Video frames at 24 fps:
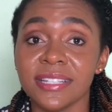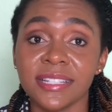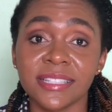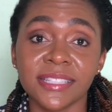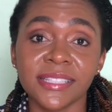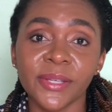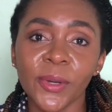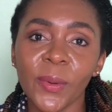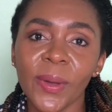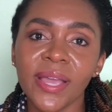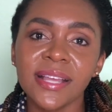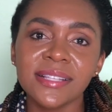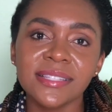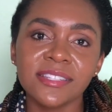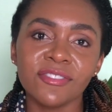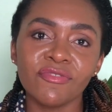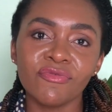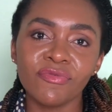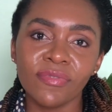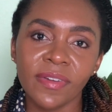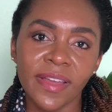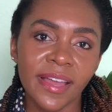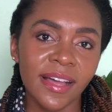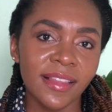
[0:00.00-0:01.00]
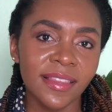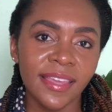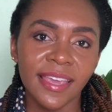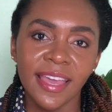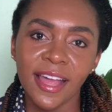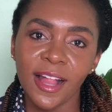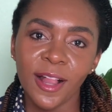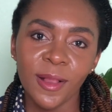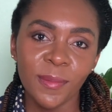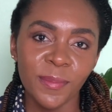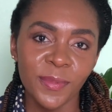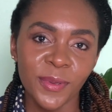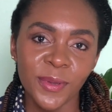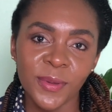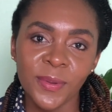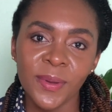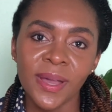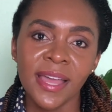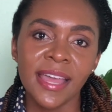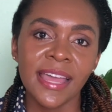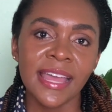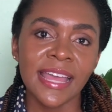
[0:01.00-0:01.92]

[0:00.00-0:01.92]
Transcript: It's going to really help you